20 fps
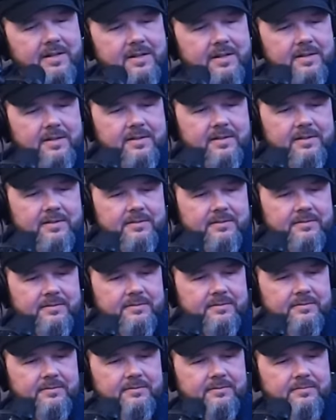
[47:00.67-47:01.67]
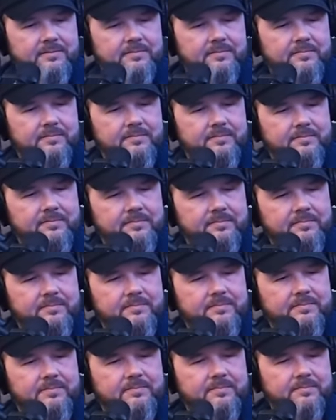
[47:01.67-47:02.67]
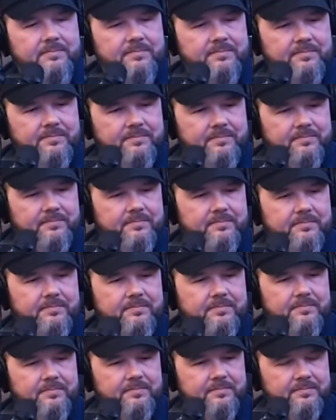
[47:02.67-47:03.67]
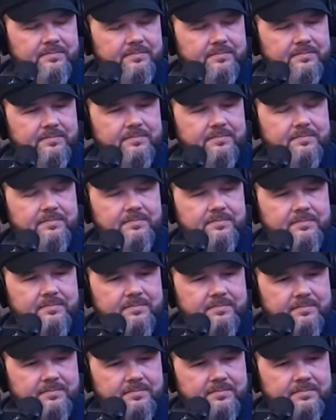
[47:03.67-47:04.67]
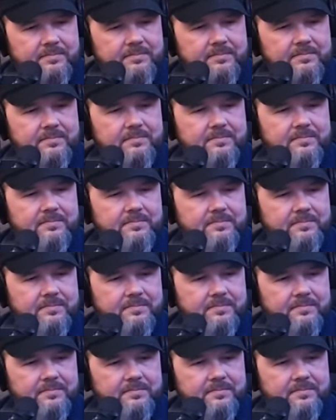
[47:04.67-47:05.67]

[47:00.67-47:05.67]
(silent)